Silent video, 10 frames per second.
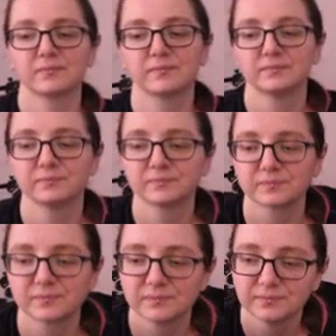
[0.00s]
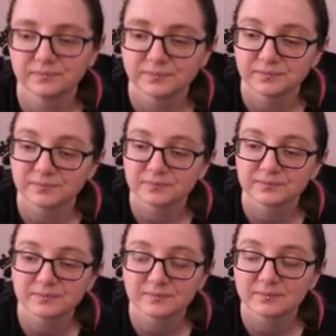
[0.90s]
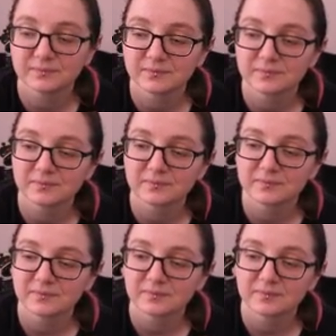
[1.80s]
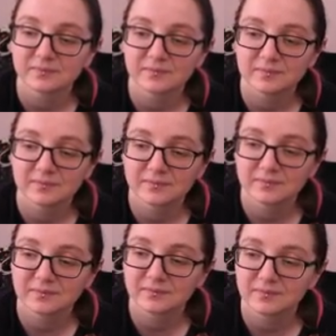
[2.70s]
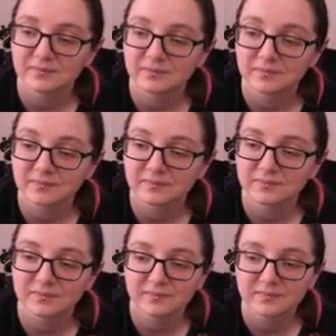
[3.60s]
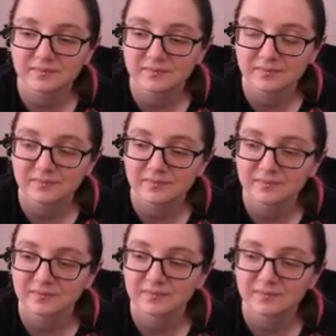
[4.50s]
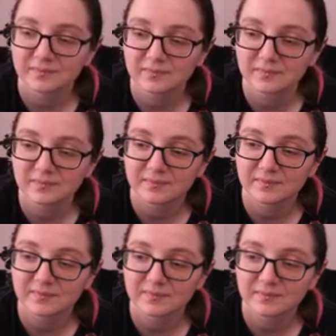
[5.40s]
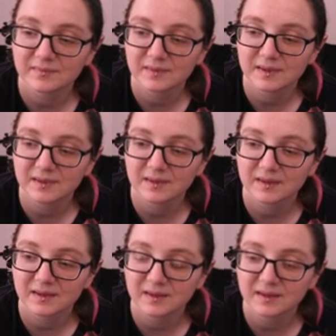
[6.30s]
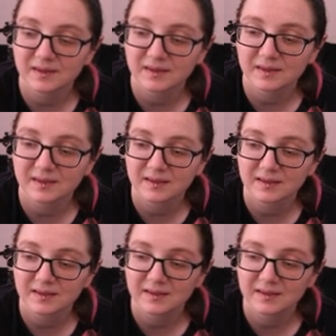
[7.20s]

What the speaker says: (silent)